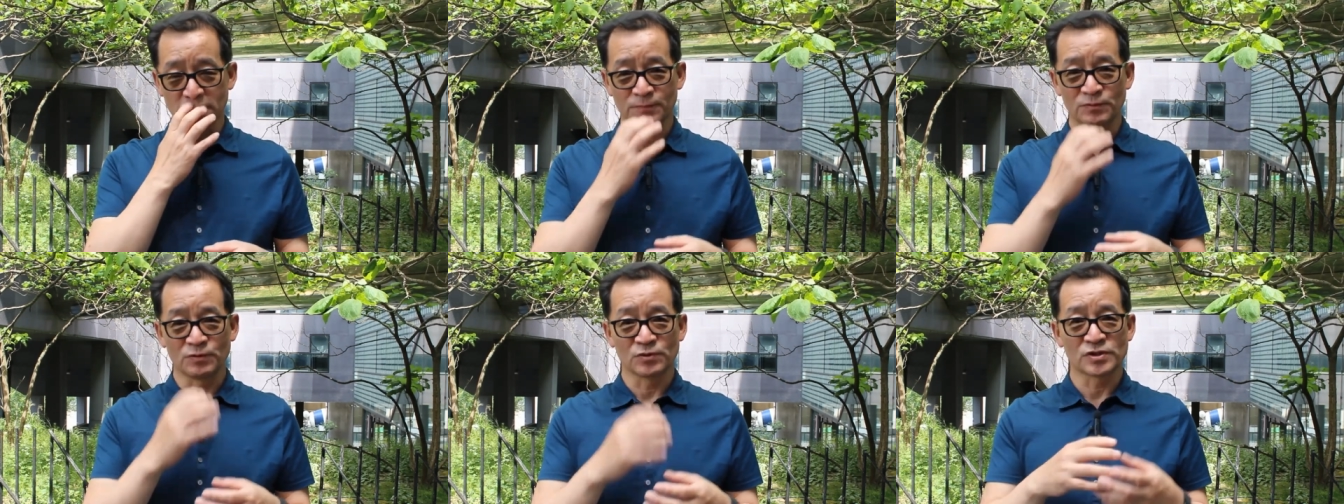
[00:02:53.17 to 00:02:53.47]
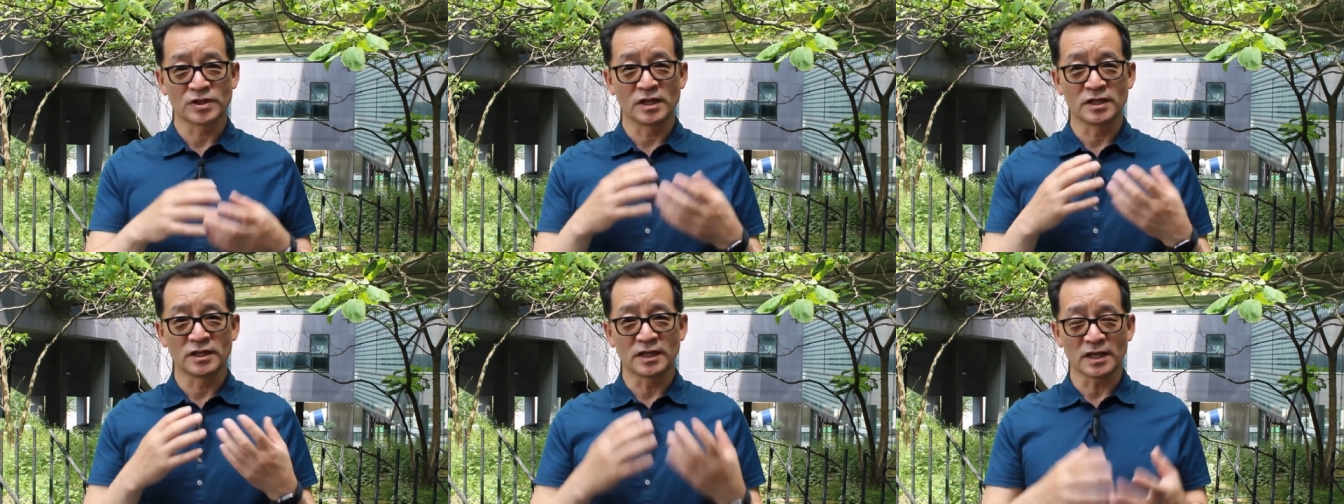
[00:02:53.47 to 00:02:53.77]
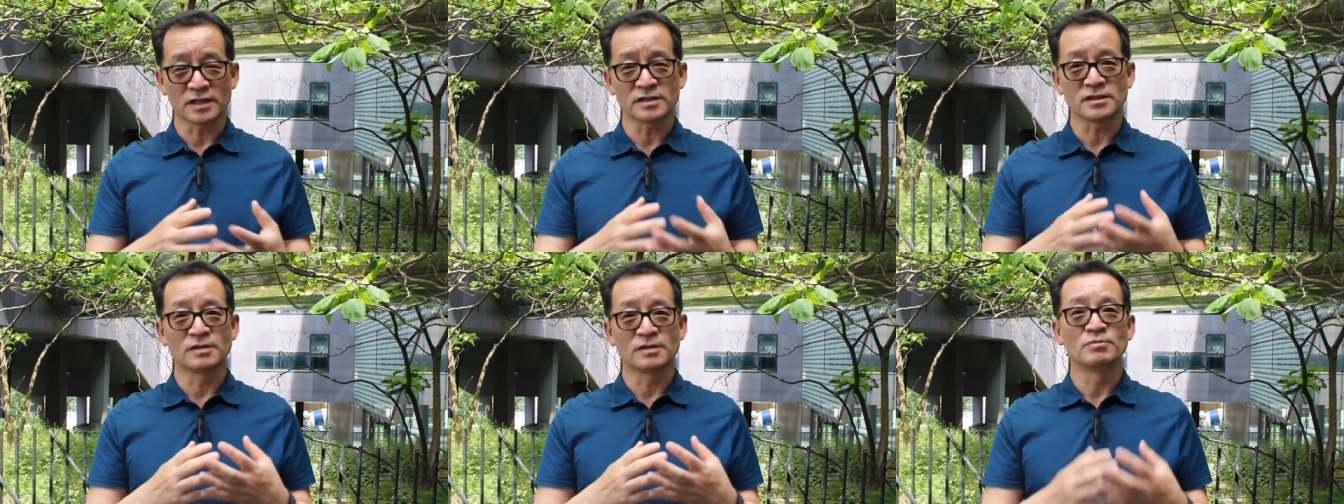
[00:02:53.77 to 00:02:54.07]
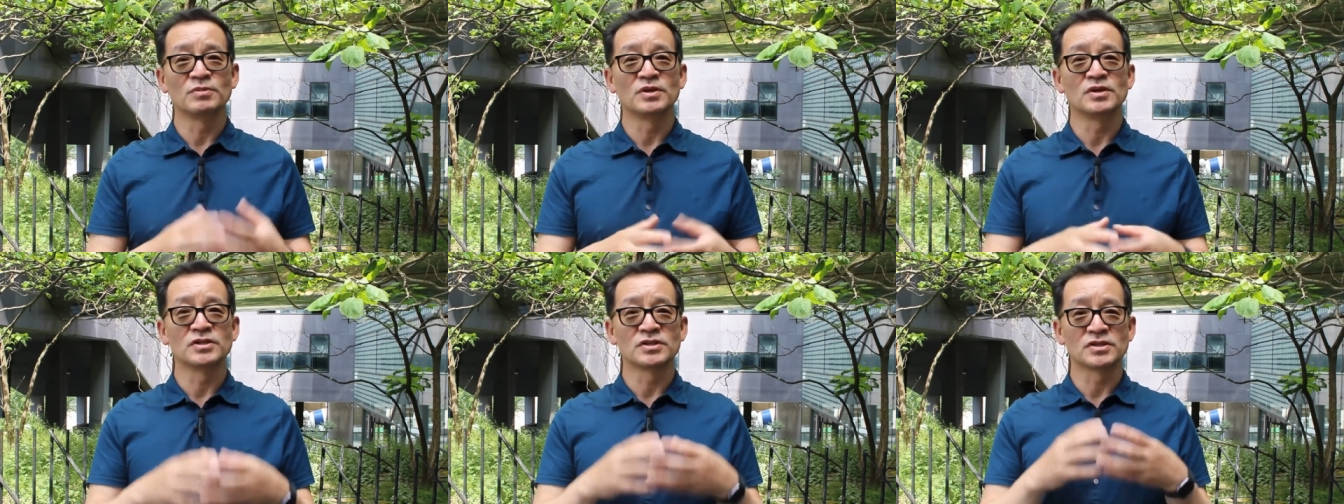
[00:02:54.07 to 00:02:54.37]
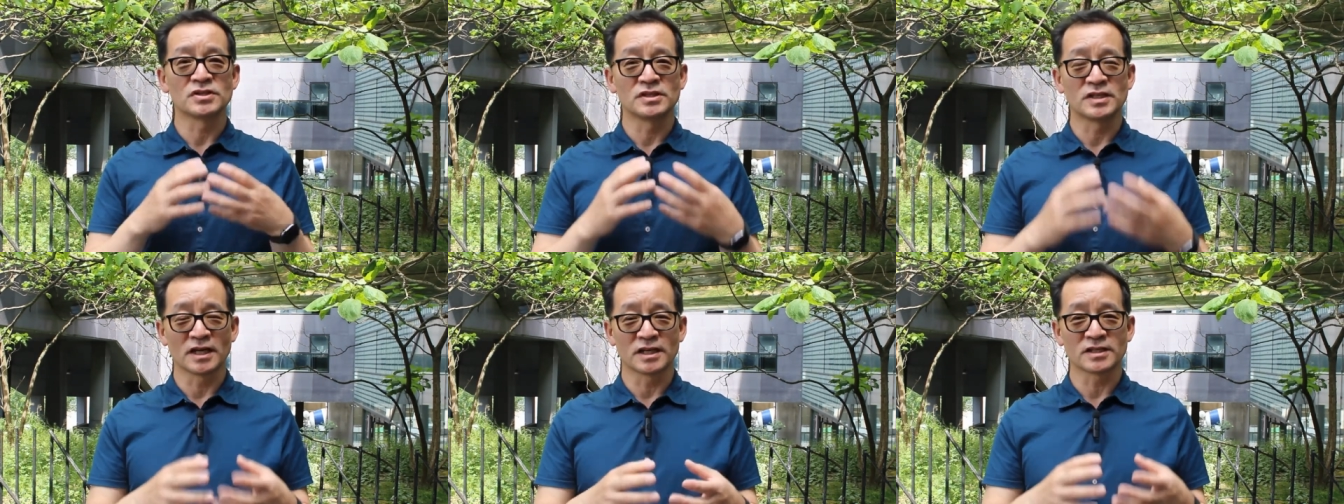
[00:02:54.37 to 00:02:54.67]
If you say yes, it
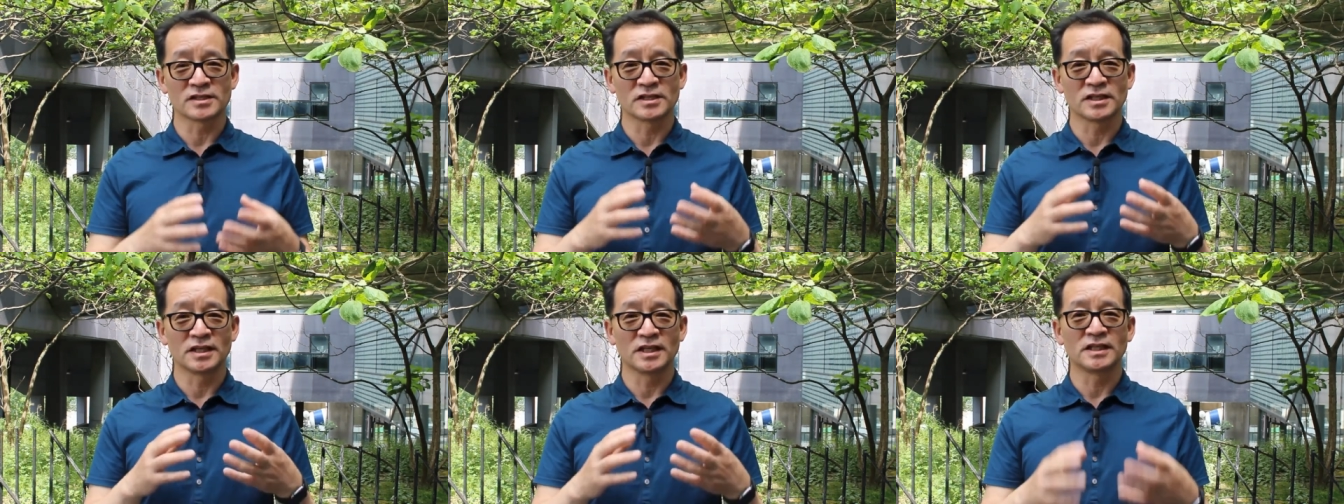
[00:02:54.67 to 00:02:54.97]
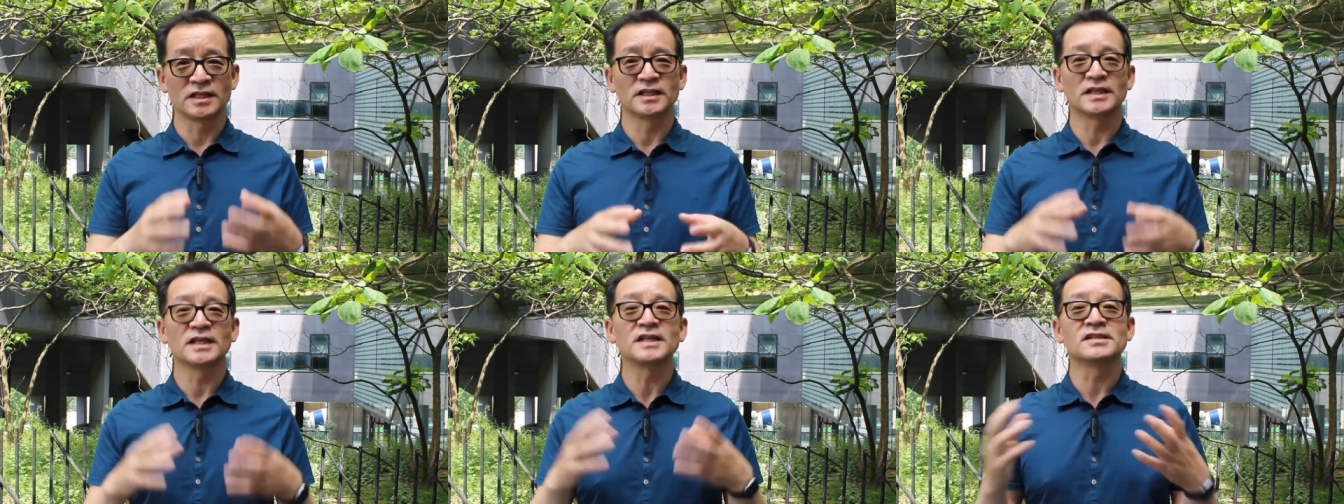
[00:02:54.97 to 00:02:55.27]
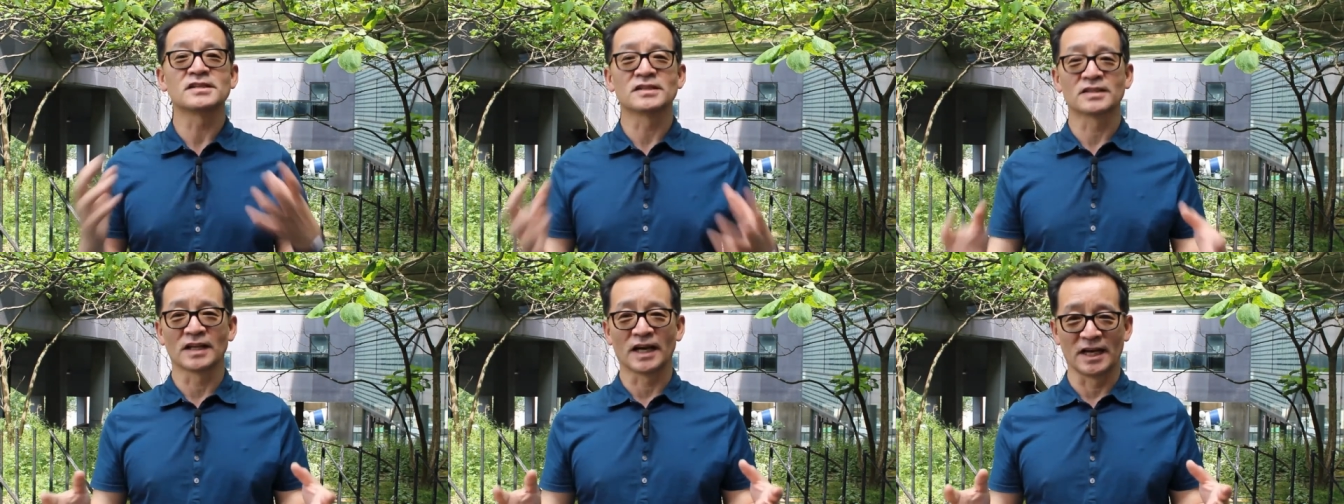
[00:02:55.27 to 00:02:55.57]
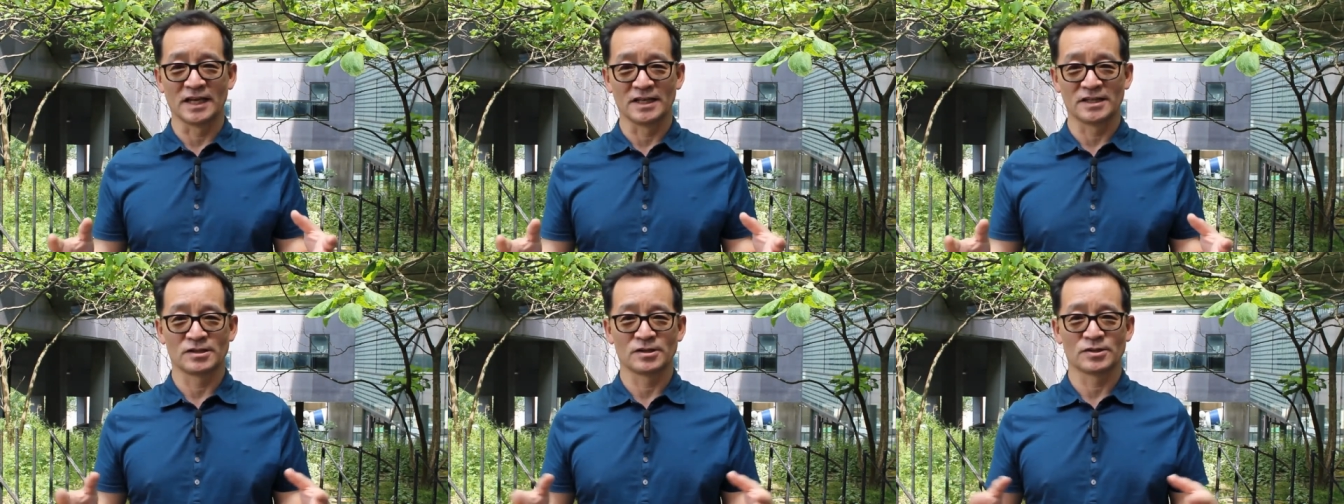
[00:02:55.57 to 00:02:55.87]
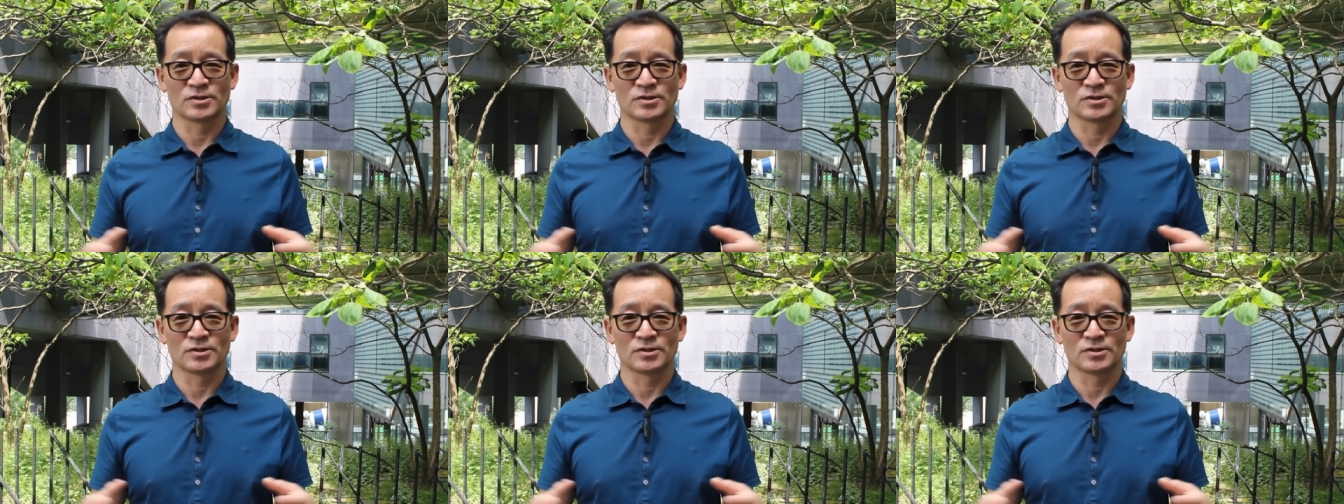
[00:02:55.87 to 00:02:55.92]
means yes, it isn't nice.